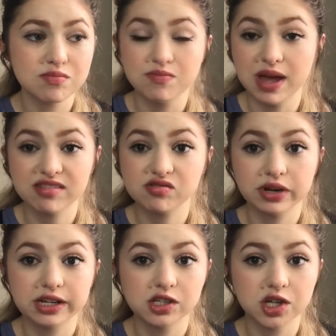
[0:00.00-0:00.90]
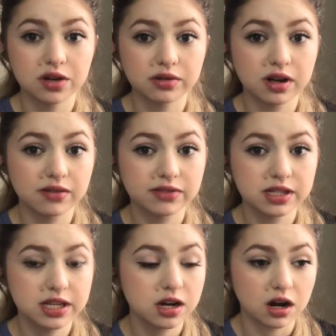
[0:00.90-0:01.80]
best rated genre of the
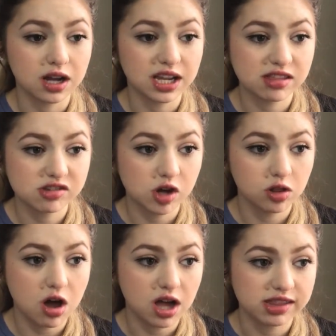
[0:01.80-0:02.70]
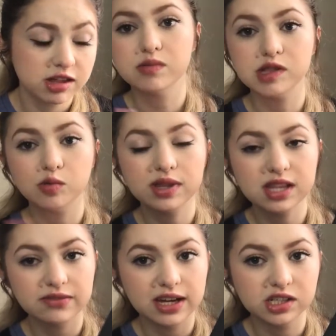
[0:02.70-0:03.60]
year against all odds. So once
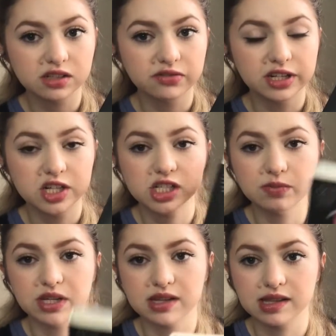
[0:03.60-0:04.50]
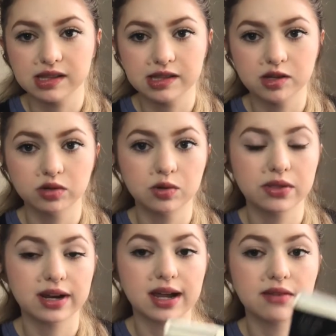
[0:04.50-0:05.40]
I've actually finished it, because this is the only one
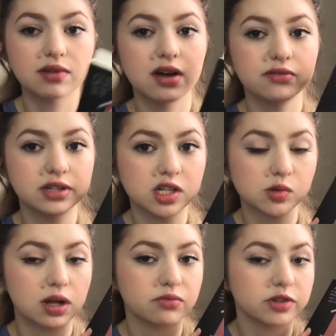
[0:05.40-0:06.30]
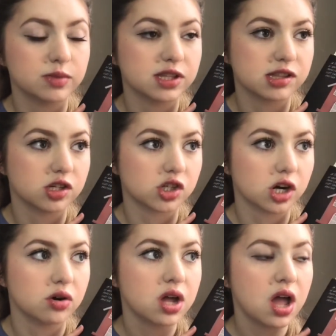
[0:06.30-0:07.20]
that I have not finished while I'm filming this
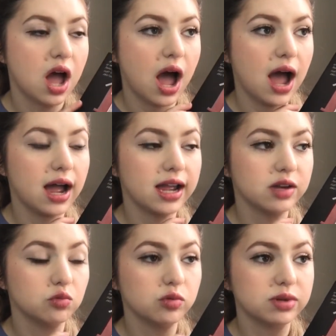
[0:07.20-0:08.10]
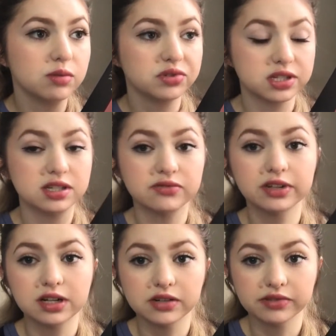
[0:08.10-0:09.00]
intro, I will be able to
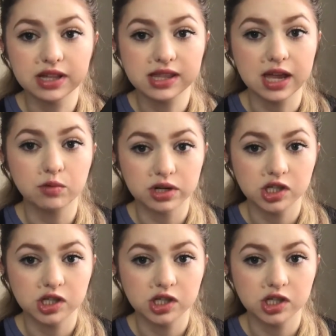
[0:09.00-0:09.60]
definitively say which